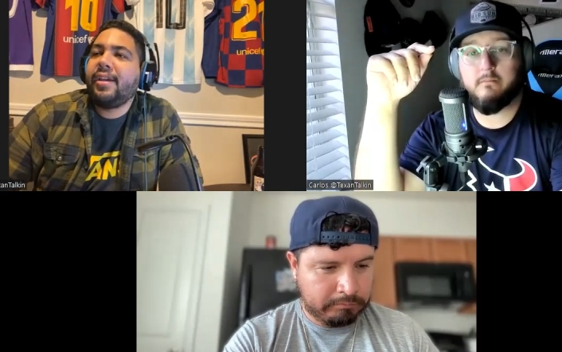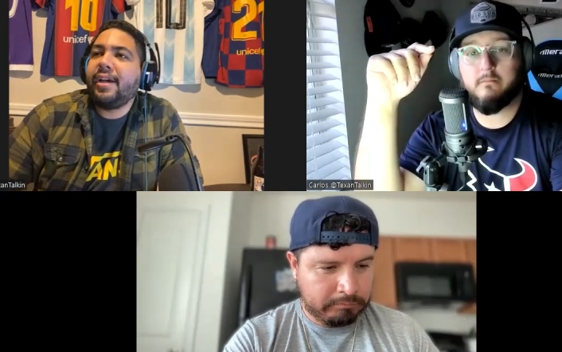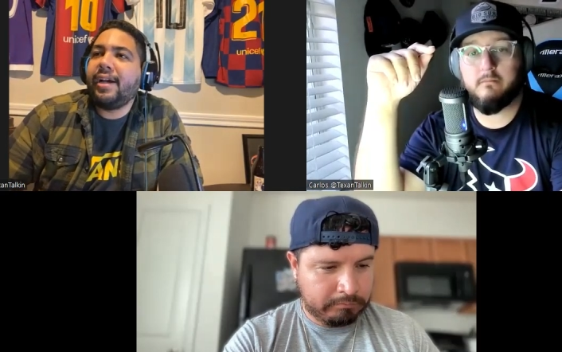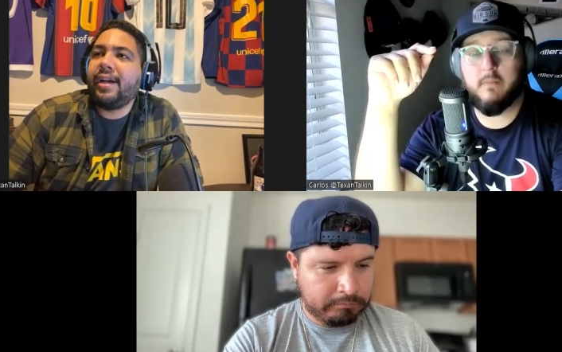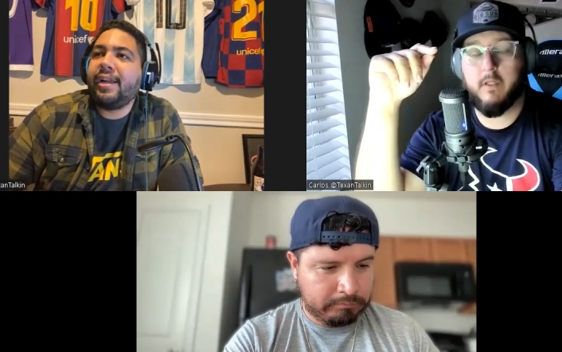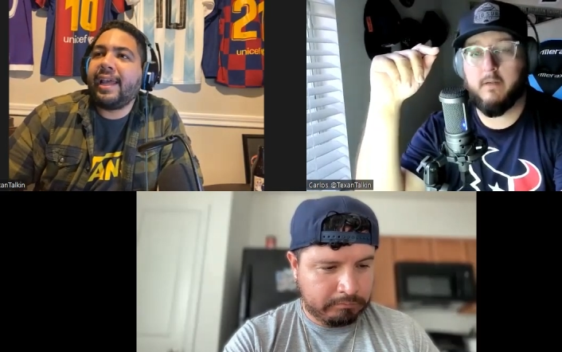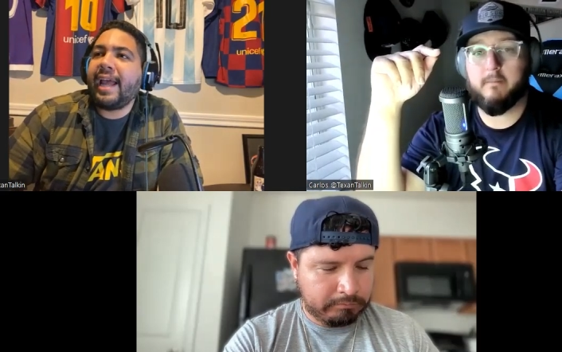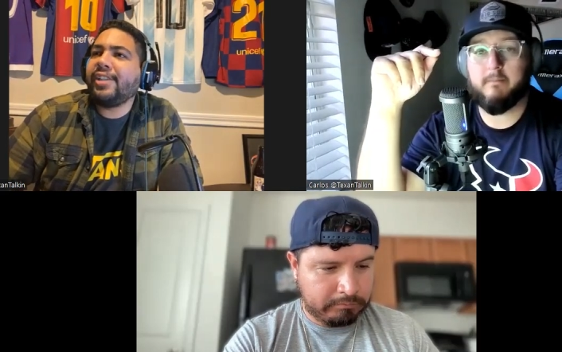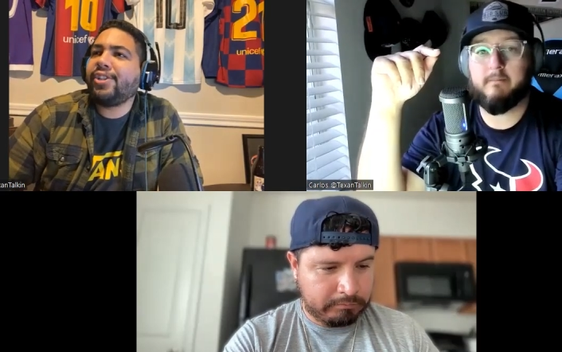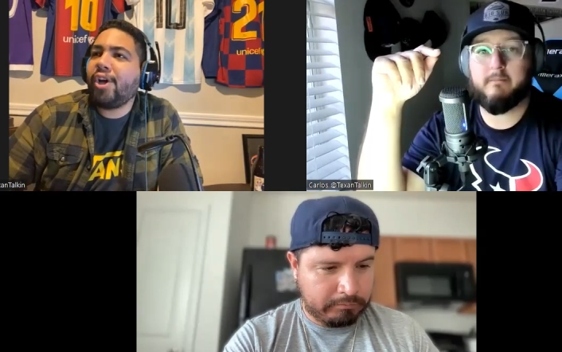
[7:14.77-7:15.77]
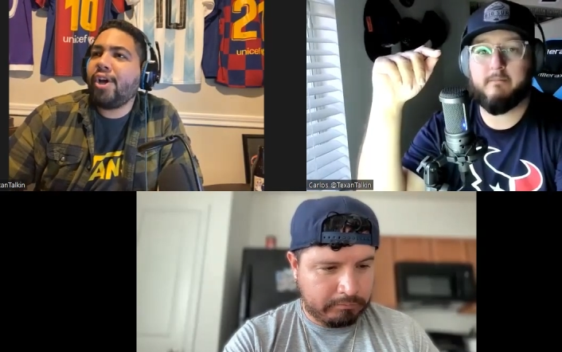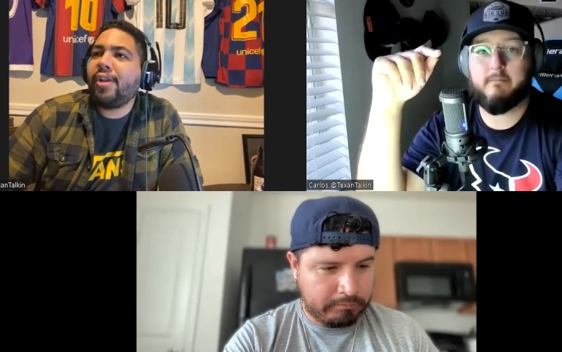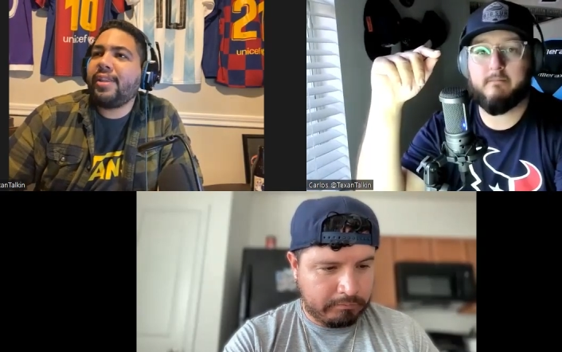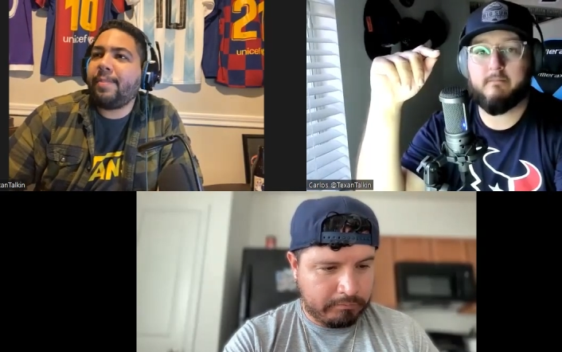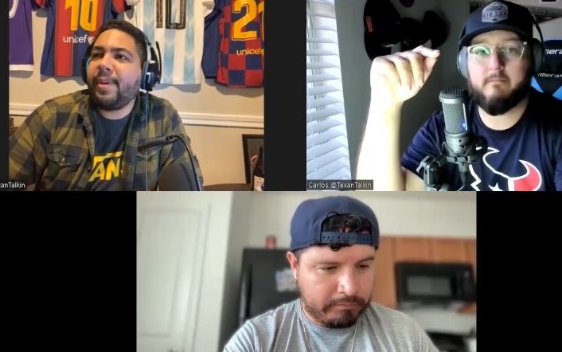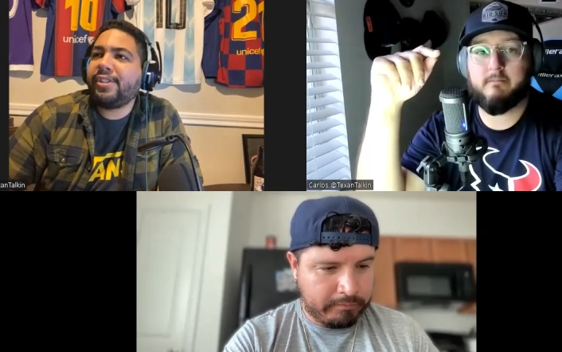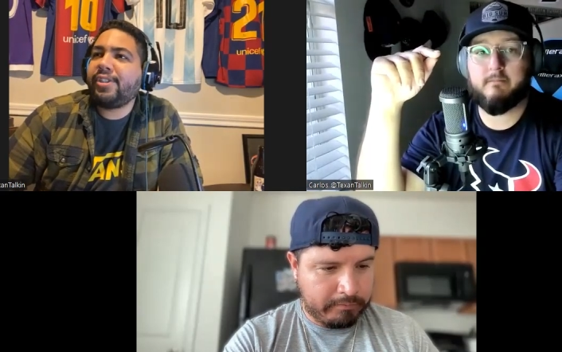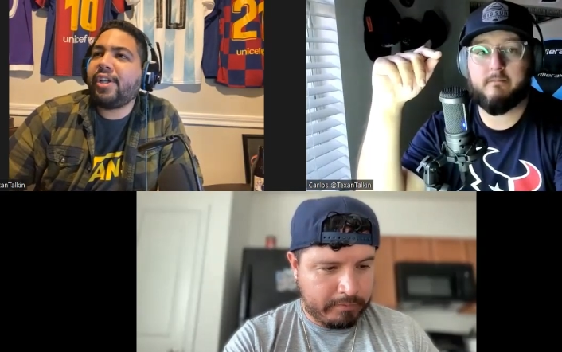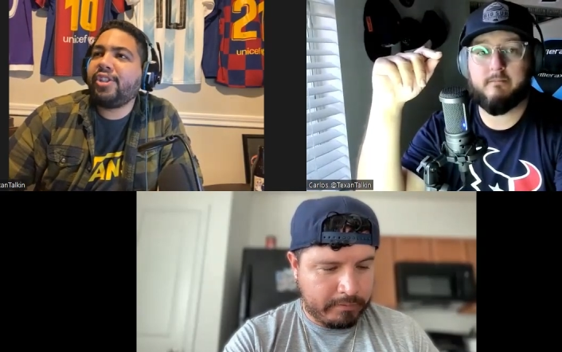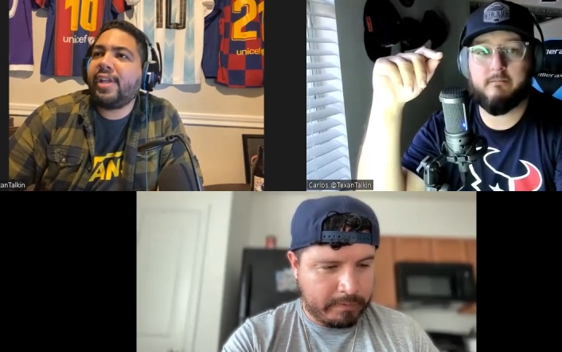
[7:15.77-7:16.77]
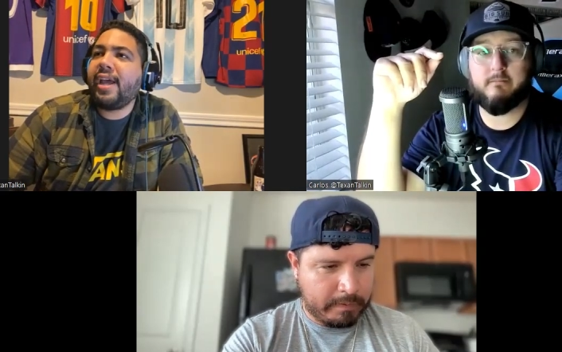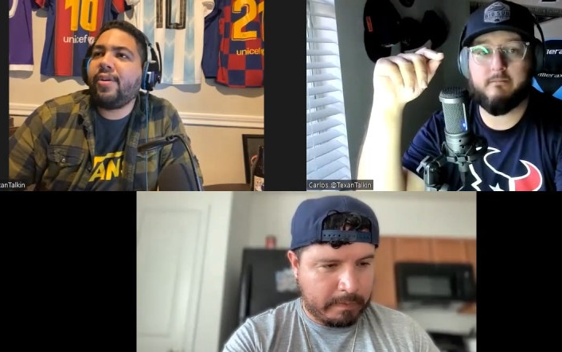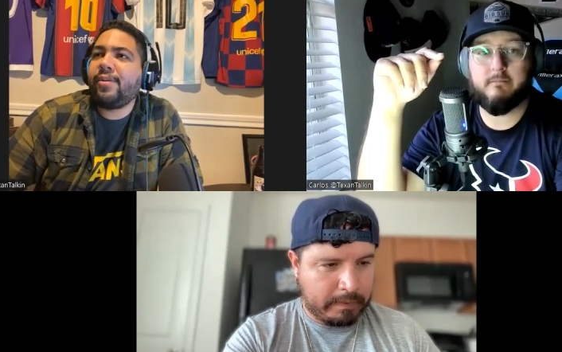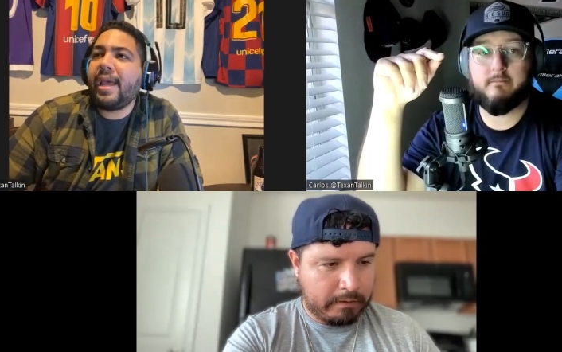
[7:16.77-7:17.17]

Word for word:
Speaker 1: Uh, like I yeah. saw the Pierce touchdown.